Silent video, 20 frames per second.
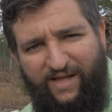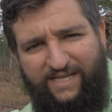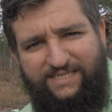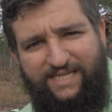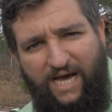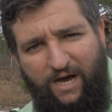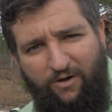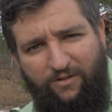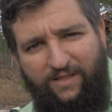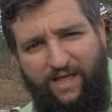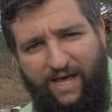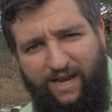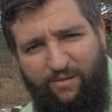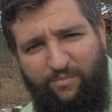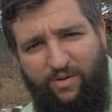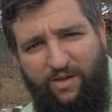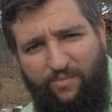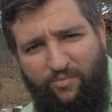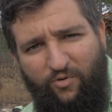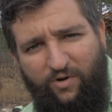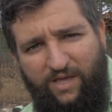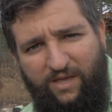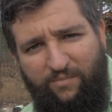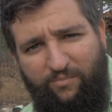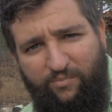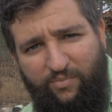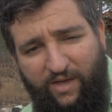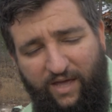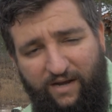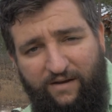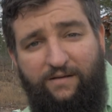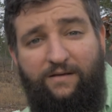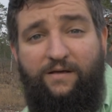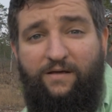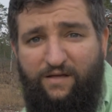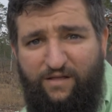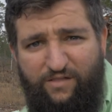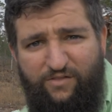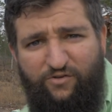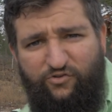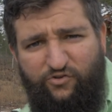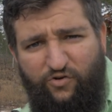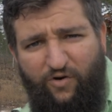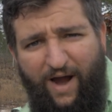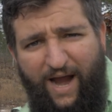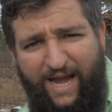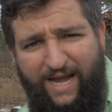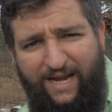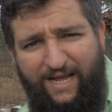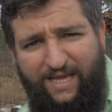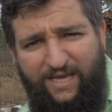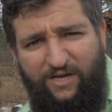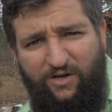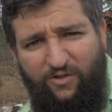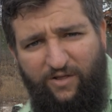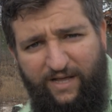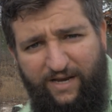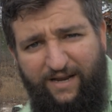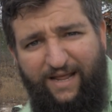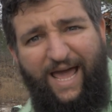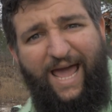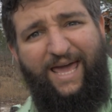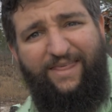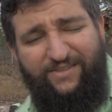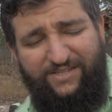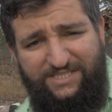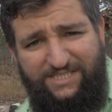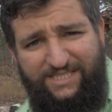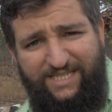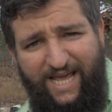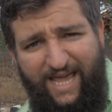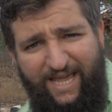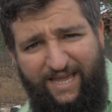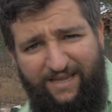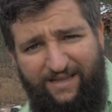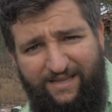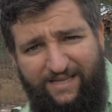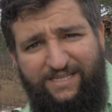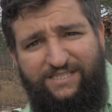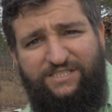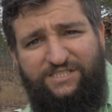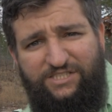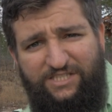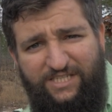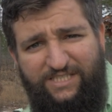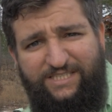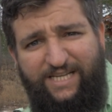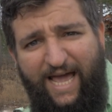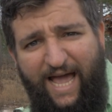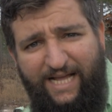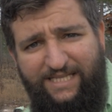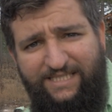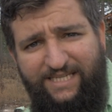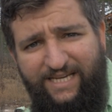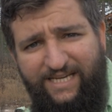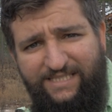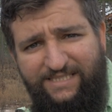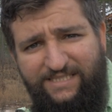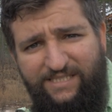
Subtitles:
that's how a lot of people get bit. They're trying to kill it, and the snake is just acting in